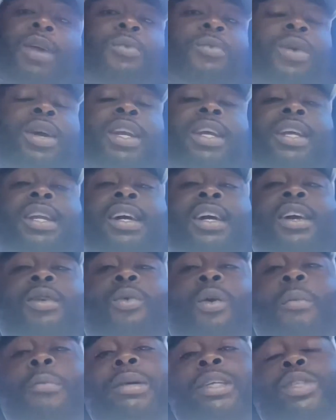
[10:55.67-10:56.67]
winning, uh,
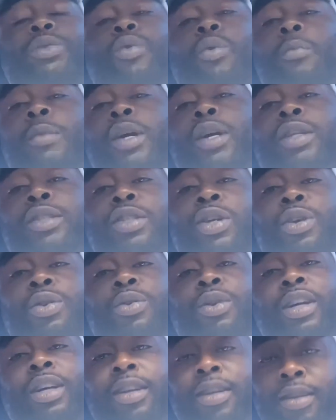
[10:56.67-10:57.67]
Robeisy Ramirez, so you
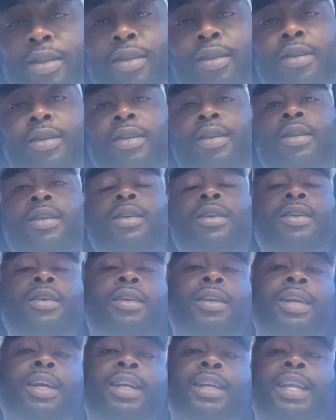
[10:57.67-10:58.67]
can
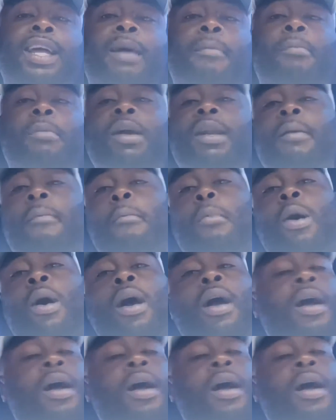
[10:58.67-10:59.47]
get that money, boy.